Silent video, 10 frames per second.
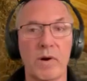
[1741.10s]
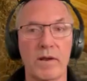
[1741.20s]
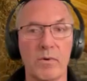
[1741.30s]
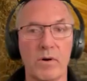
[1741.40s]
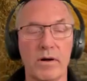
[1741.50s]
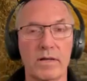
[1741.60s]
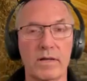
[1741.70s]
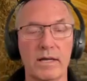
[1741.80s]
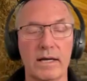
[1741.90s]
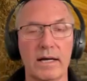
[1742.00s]
one of my
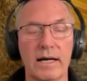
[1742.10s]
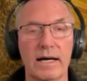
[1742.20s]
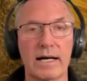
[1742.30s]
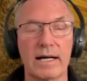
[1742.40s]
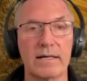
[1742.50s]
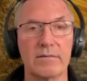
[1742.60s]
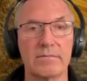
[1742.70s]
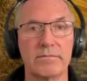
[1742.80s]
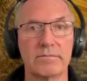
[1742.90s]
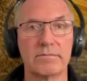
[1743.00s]

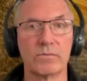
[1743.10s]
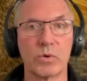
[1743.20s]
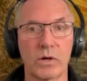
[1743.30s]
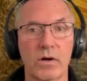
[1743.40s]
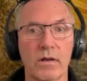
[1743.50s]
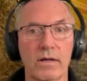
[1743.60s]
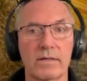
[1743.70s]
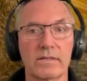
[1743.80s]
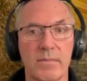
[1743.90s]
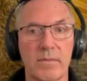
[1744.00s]
work
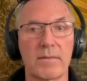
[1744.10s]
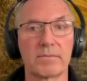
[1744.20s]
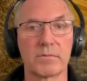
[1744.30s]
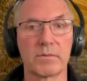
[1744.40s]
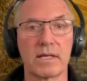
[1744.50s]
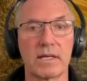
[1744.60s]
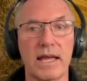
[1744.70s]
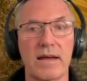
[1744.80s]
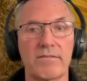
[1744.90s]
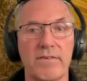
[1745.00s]
colleagues coming up to me, and
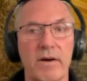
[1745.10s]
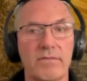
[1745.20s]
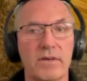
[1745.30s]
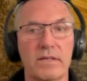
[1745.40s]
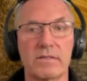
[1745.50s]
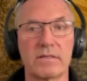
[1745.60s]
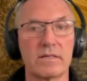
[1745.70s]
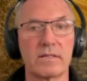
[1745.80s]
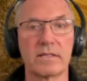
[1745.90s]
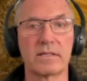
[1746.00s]
he had 5 kids, and he
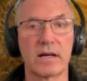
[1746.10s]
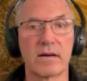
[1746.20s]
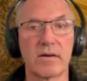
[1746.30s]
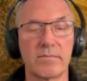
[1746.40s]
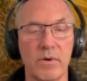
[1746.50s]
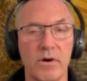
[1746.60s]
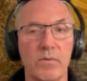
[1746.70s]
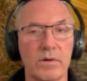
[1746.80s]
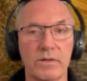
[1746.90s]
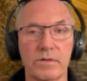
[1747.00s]
said, "Doug, I admire
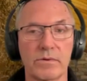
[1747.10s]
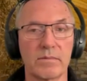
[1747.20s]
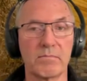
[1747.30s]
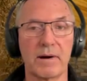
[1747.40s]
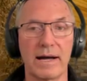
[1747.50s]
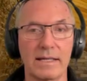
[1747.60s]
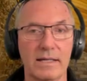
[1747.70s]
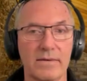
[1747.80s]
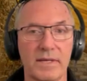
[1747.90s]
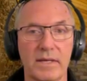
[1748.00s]
what you're doing, but,"
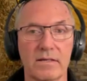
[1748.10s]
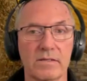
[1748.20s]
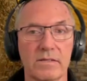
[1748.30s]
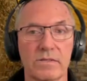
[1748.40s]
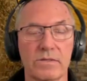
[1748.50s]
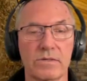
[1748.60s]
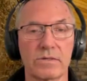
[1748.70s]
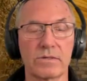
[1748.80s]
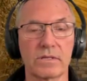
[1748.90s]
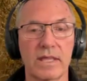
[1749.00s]
he goes, "it's
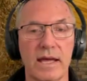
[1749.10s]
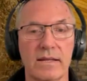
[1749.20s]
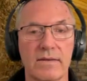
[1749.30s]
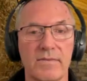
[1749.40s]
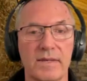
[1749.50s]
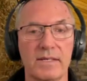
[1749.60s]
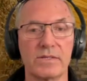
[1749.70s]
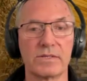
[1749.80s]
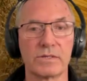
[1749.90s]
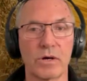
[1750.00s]
just that
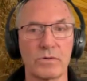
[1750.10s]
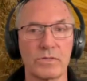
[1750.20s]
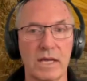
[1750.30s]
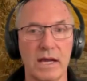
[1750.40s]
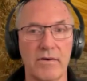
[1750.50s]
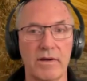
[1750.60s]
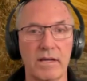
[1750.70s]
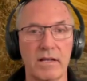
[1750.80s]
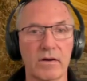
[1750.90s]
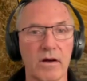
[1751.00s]
is so
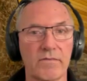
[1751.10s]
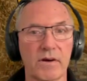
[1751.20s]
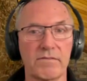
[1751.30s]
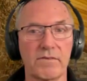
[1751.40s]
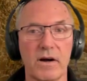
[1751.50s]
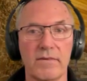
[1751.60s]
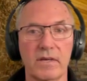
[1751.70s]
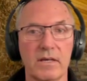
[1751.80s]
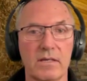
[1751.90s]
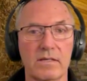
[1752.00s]
scary. Like I've got
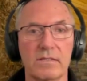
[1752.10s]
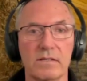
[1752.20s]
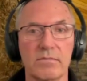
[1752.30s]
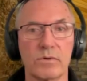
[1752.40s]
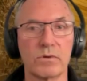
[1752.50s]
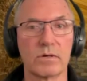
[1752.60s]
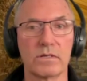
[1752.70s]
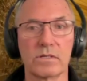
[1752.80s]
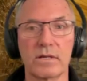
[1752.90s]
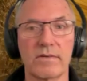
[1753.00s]
5 kids and a
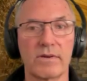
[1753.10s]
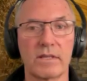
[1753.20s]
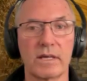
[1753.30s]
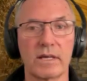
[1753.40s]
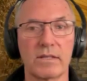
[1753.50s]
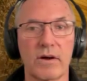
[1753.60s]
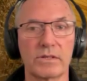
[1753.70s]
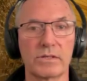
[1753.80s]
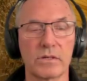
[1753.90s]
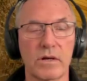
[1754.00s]
mortgage and everything, and
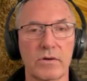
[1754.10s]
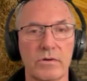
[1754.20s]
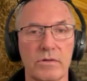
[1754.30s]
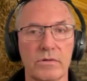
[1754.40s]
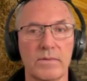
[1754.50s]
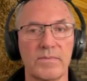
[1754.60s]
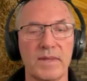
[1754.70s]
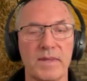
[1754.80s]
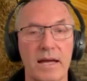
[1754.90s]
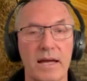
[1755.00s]
I couldn't do it."
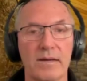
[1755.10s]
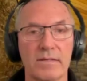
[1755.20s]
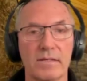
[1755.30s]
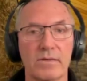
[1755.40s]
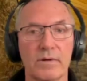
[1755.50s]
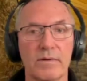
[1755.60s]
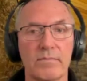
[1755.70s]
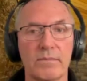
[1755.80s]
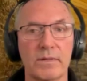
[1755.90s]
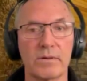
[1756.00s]
And I said to
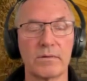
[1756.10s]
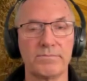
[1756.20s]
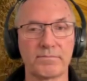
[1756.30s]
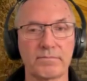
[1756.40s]
him, "Bill,